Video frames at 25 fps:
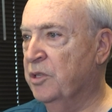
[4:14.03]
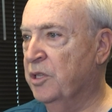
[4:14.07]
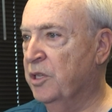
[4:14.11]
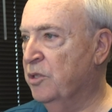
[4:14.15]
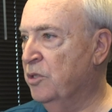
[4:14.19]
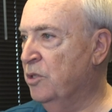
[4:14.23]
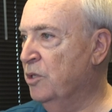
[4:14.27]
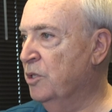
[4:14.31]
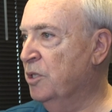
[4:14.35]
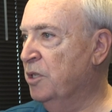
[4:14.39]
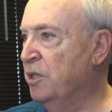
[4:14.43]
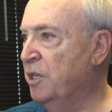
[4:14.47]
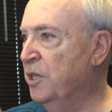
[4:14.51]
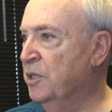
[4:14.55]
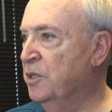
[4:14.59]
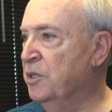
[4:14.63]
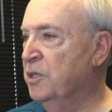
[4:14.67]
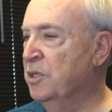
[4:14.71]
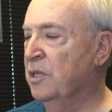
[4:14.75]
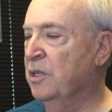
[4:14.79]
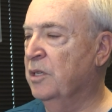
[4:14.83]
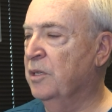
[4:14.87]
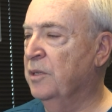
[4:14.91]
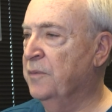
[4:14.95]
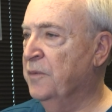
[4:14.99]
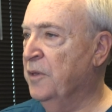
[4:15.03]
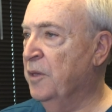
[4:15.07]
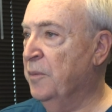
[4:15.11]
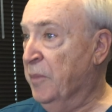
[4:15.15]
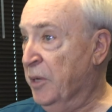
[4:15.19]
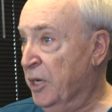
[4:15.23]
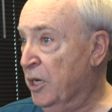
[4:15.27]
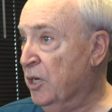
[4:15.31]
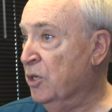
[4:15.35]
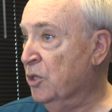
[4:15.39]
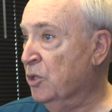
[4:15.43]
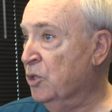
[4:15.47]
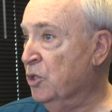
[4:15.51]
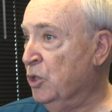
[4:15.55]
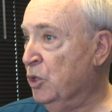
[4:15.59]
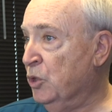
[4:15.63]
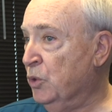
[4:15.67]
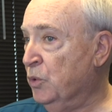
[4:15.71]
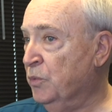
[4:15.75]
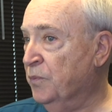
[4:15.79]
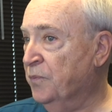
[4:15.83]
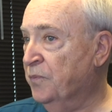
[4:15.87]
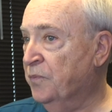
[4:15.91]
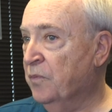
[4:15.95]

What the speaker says: that just takes a minute or two.